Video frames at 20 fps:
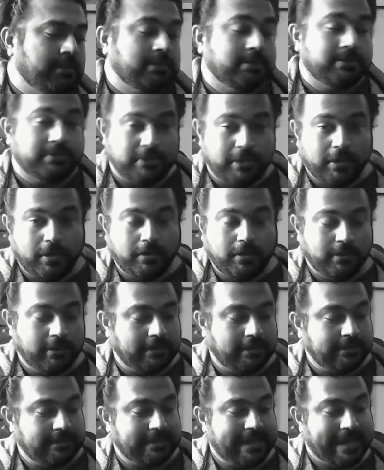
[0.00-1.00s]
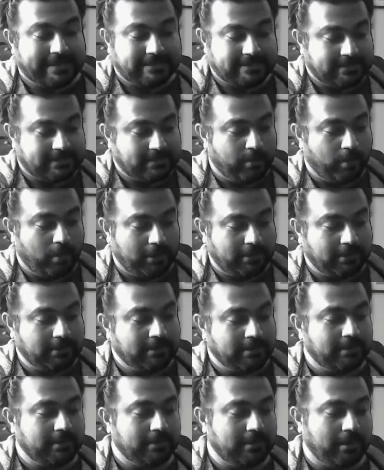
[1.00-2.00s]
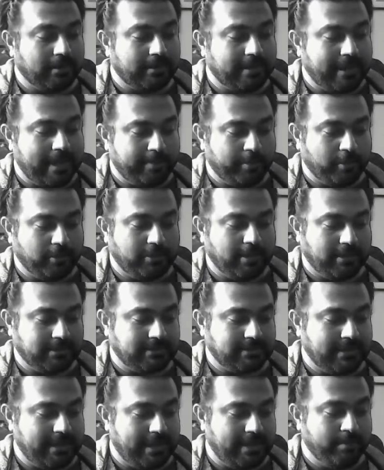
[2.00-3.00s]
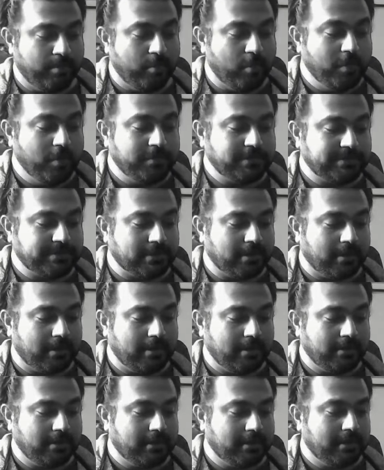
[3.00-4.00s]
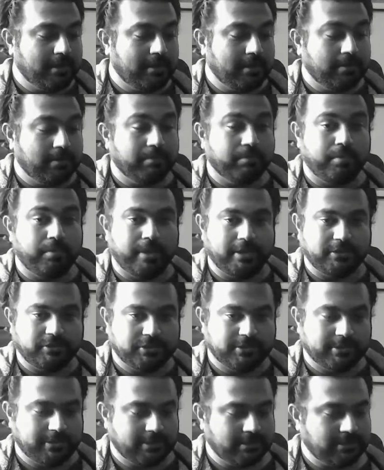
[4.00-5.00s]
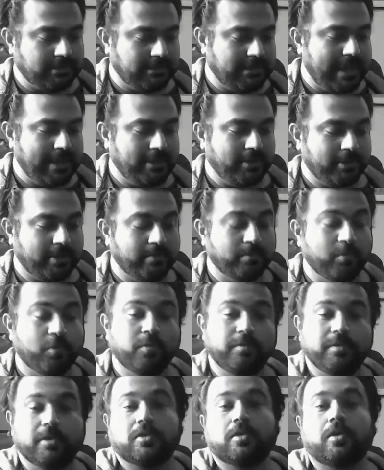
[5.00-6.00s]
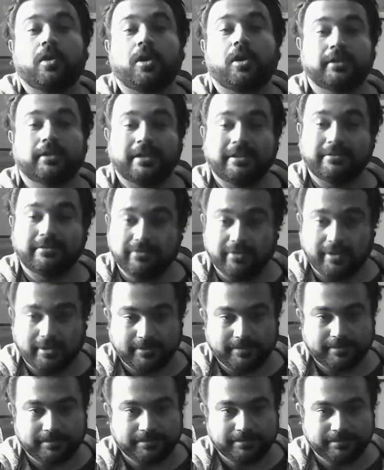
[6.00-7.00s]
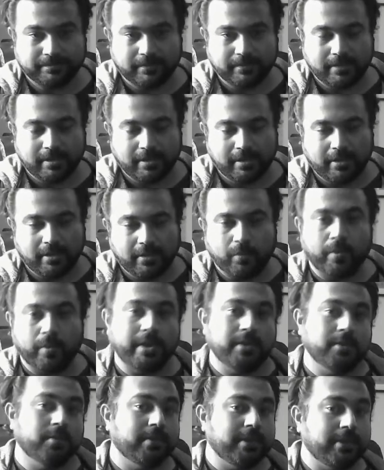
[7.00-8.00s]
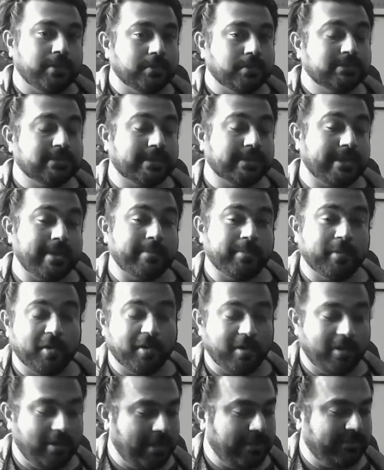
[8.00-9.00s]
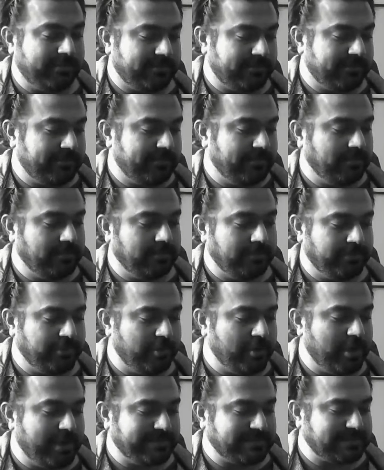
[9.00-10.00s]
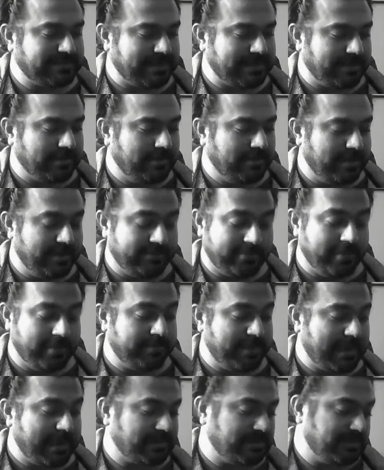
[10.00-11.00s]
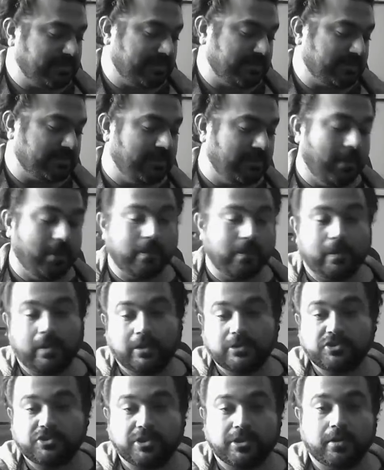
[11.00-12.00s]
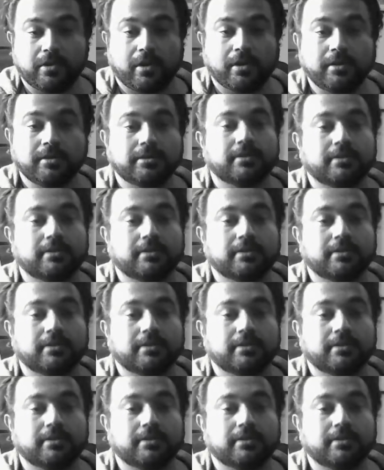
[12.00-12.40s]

So that's what a capo does. It moves your bridge so that you can move your chord in front. When do we use a capo? If you have a singer, if you have practiced the song on G chord,